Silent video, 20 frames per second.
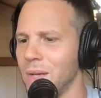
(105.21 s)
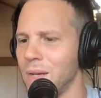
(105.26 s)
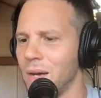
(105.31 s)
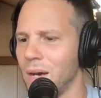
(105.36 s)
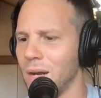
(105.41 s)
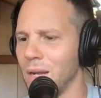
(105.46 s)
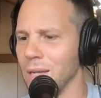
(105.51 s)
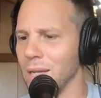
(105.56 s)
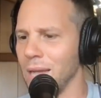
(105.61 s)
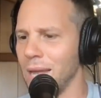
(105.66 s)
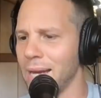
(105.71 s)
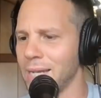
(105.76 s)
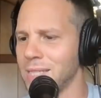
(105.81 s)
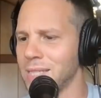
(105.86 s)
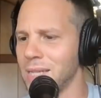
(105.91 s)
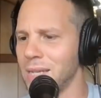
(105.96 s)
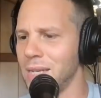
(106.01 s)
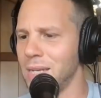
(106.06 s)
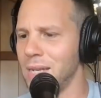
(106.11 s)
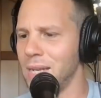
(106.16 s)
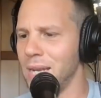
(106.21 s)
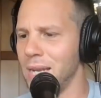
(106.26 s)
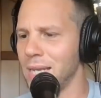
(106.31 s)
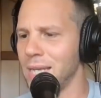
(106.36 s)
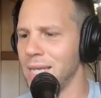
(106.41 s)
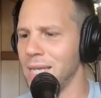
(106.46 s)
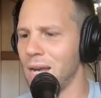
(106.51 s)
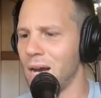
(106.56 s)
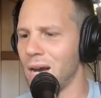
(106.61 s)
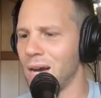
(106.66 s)
Alexa,
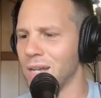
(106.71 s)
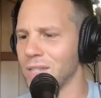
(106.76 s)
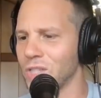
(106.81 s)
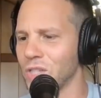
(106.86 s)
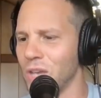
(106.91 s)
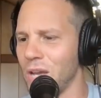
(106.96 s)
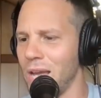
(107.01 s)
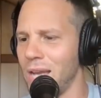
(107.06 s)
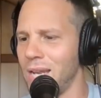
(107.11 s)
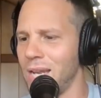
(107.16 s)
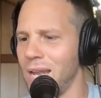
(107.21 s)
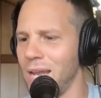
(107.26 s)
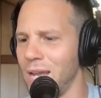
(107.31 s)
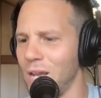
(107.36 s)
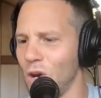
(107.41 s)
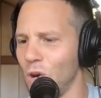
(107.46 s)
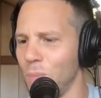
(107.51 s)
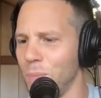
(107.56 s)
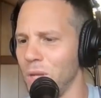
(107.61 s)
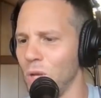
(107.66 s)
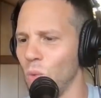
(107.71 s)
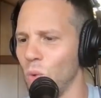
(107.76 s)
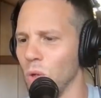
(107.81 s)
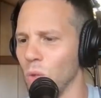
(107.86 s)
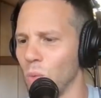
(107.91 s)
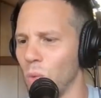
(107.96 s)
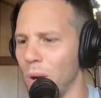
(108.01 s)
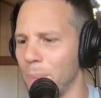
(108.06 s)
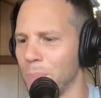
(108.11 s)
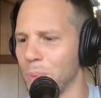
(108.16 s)
Nikki, Asuka, and Naomi
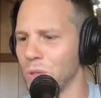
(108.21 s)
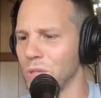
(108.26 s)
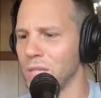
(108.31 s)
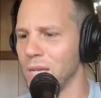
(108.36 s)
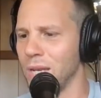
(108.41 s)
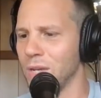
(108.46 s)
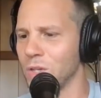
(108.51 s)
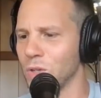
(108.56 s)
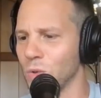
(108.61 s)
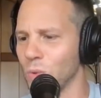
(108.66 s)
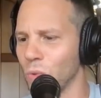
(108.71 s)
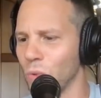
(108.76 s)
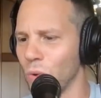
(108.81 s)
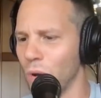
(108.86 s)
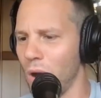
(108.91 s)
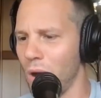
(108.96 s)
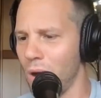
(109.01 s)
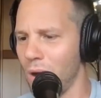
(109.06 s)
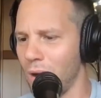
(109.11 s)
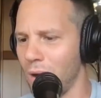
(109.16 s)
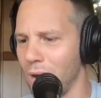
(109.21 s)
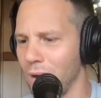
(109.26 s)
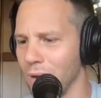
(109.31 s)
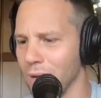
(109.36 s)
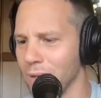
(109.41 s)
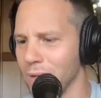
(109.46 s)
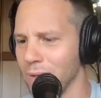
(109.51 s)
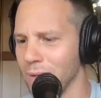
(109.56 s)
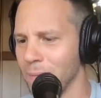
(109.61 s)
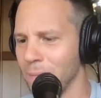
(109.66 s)
will represent
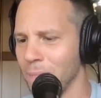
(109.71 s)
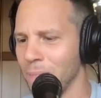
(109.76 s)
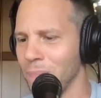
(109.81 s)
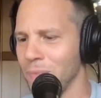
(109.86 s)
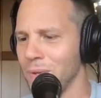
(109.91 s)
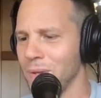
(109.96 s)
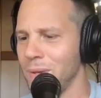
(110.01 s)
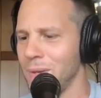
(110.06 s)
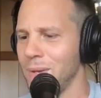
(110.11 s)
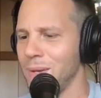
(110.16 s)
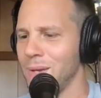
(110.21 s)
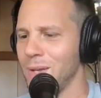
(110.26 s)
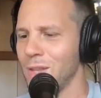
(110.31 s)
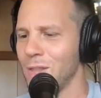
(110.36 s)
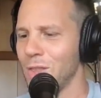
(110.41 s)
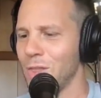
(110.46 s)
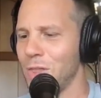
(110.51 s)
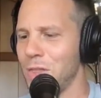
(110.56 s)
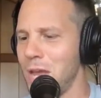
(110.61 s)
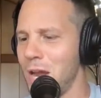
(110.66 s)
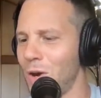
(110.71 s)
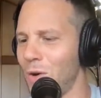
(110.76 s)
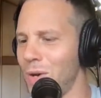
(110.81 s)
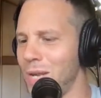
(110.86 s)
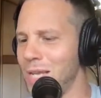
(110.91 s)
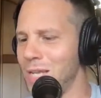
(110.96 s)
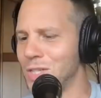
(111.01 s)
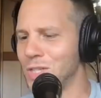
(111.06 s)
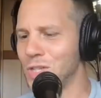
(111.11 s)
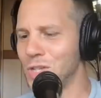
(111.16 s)
Raw. There
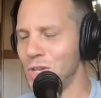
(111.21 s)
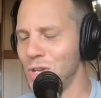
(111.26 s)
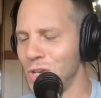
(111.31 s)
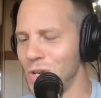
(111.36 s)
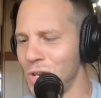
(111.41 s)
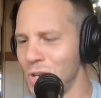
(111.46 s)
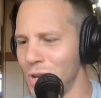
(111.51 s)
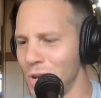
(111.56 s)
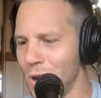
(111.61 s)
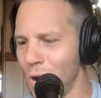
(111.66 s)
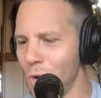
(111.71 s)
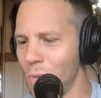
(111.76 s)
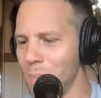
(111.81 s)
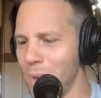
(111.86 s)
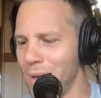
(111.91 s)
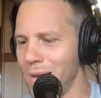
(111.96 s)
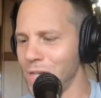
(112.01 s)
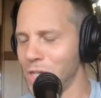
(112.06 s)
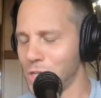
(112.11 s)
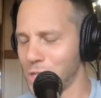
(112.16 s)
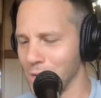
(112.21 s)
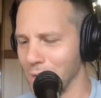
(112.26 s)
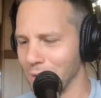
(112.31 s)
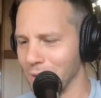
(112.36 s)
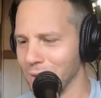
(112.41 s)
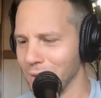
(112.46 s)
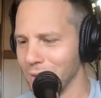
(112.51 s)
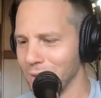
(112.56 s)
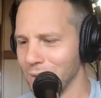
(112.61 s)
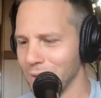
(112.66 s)
is no
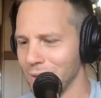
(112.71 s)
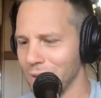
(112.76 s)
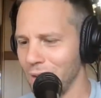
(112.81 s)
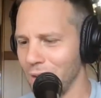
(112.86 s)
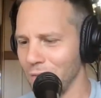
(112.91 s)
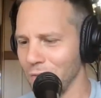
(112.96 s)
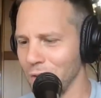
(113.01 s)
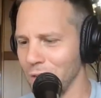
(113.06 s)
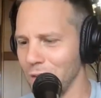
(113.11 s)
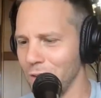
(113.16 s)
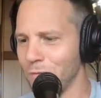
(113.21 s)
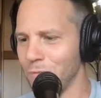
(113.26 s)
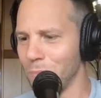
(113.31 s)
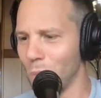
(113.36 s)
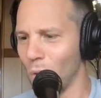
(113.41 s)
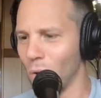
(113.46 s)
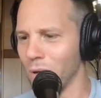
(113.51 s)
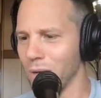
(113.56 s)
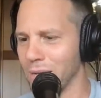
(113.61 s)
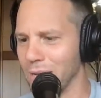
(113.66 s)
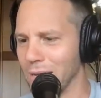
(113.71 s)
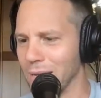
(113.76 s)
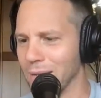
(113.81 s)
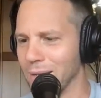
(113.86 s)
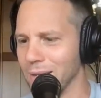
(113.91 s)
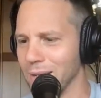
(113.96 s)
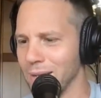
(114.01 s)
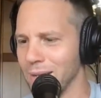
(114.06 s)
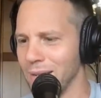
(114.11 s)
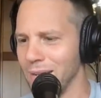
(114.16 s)
mention of Liv
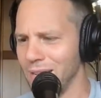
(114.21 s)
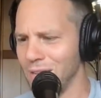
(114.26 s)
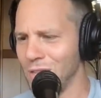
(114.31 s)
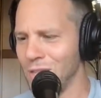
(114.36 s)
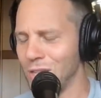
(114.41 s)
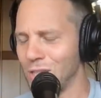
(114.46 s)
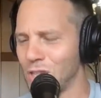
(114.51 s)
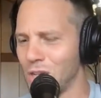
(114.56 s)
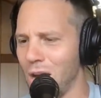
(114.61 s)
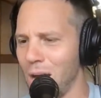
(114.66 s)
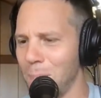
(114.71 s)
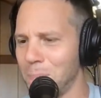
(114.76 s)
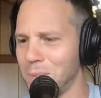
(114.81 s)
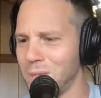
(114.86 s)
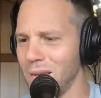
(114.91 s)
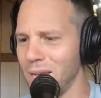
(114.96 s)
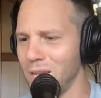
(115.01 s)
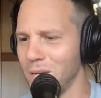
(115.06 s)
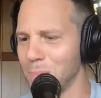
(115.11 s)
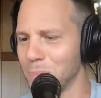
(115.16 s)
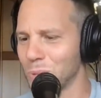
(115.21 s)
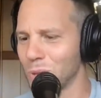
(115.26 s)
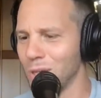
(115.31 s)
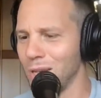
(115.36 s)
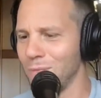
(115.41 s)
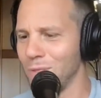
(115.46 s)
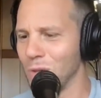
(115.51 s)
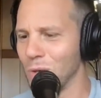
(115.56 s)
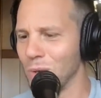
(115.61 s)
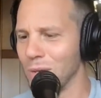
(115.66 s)
Morgan in this updated
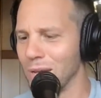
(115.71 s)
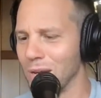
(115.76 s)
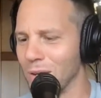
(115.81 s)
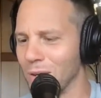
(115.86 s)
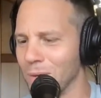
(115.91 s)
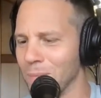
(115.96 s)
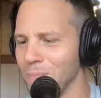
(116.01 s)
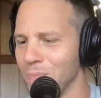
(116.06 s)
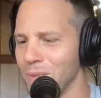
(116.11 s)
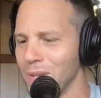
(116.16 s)
preview here.